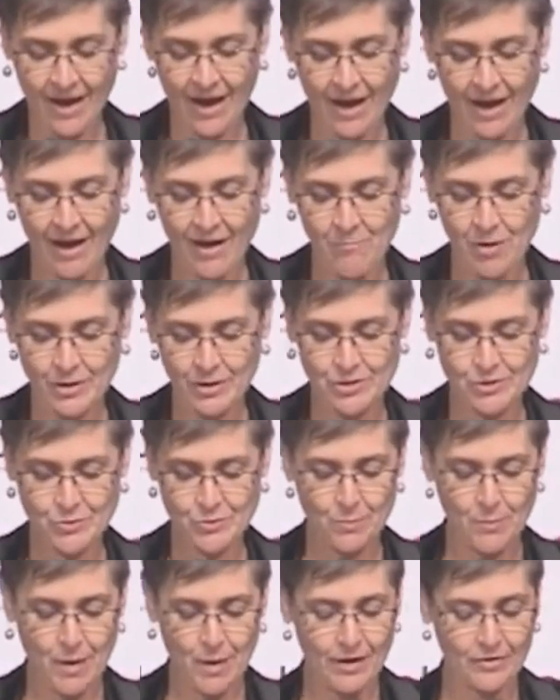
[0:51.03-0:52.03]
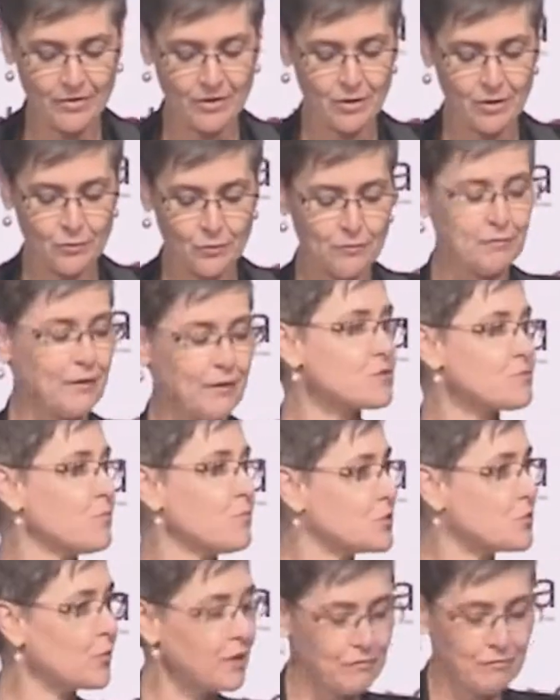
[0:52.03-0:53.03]
I just remark that it reflects my
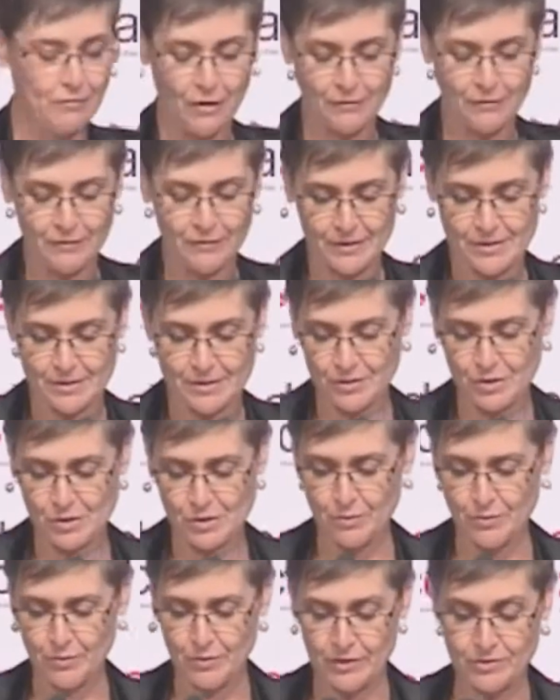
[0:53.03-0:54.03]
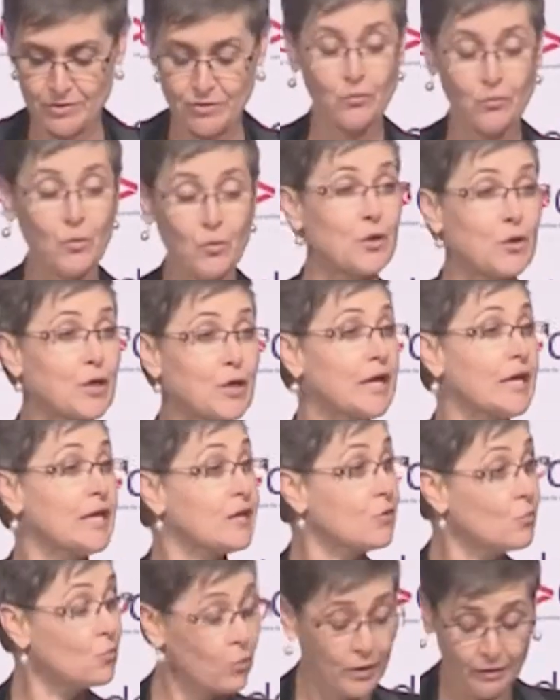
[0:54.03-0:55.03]
25 years of experience of working in
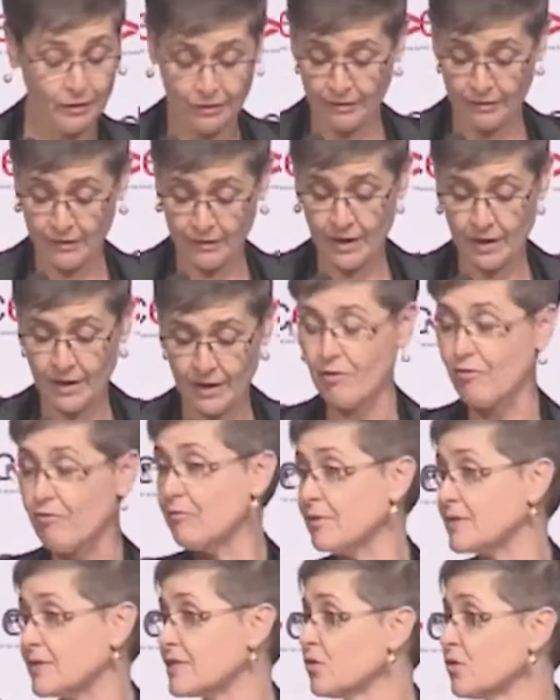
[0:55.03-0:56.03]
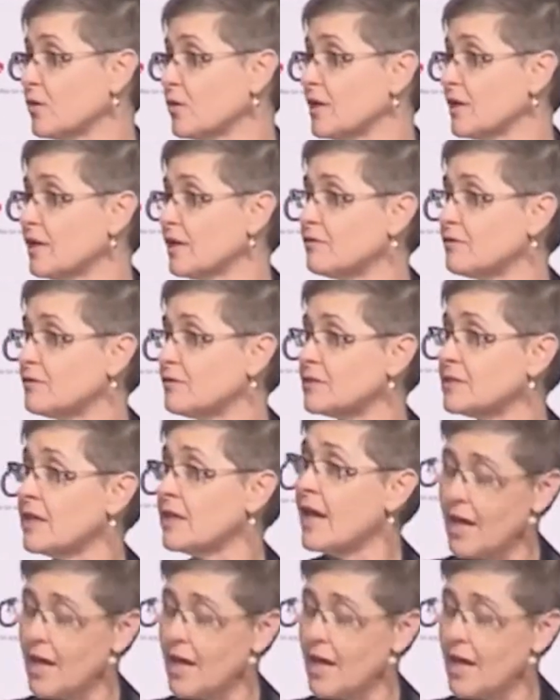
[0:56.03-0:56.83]
and with governments at all levels,